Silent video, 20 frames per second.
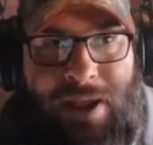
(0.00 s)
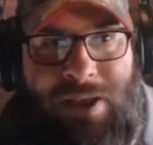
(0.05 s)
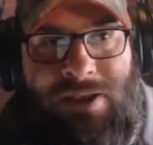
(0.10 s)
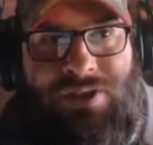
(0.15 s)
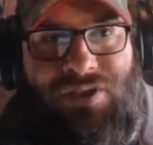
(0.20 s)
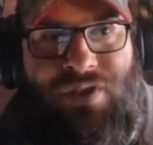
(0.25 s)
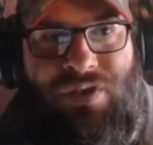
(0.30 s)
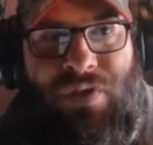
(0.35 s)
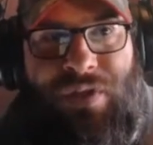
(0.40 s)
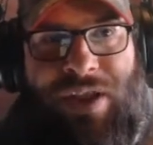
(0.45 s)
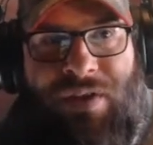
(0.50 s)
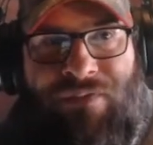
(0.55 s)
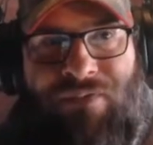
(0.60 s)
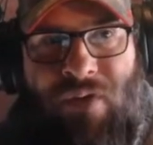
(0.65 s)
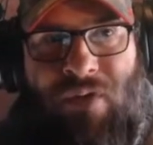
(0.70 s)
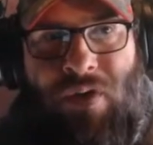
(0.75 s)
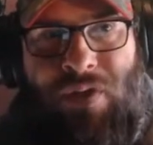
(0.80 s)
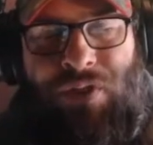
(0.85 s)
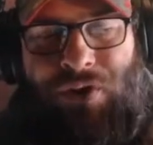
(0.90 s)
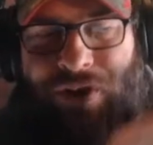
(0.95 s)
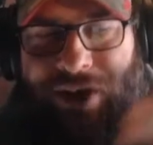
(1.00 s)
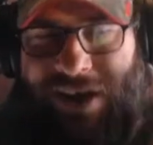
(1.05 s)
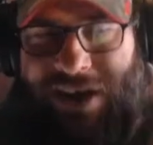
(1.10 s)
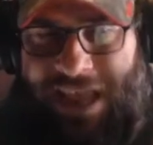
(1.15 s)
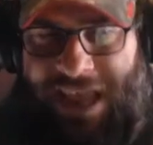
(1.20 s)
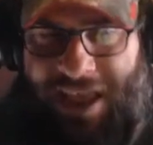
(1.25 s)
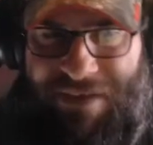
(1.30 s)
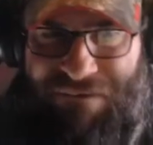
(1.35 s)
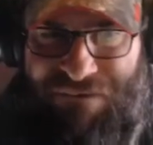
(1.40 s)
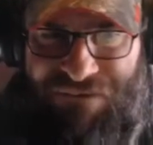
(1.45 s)
So therefore, they're going
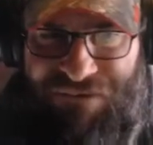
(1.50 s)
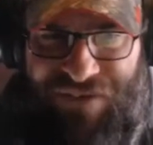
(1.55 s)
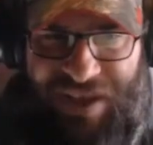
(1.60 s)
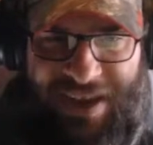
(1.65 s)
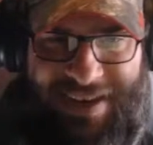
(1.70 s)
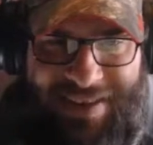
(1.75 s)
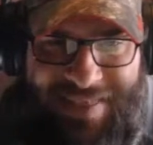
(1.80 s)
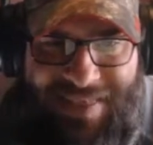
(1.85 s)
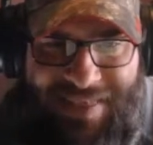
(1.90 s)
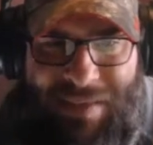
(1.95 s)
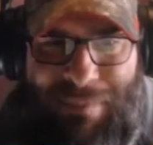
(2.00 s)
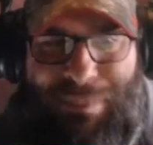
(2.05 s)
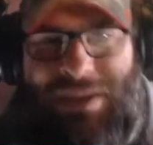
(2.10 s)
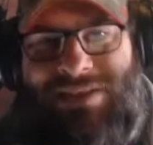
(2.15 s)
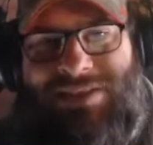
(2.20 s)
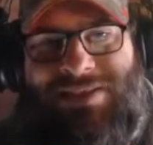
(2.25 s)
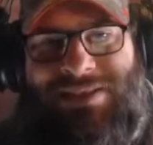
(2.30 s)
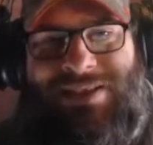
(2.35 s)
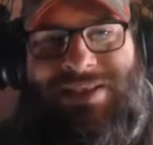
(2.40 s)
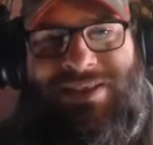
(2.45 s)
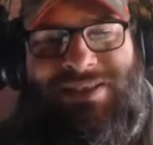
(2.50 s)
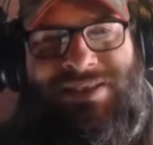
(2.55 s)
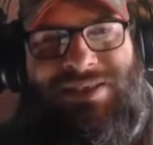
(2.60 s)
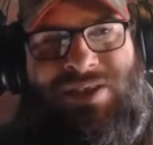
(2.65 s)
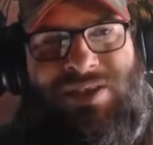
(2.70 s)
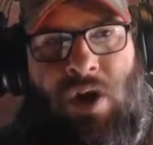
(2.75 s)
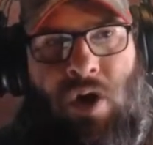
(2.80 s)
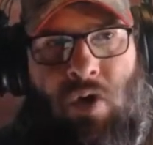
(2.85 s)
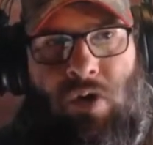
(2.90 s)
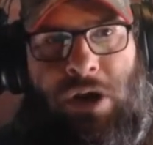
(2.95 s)
to evict the business
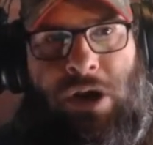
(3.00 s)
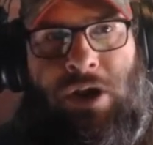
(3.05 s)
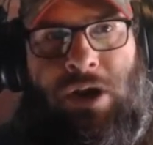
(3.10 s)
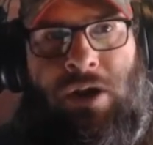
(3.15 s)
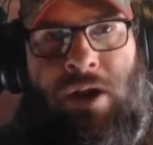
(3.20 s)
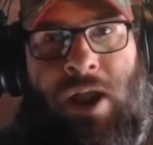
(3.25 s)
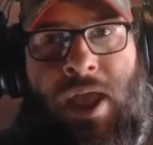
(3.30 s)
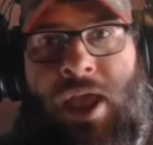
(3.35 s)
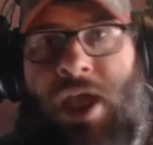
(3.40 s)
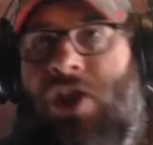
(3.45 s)
owner.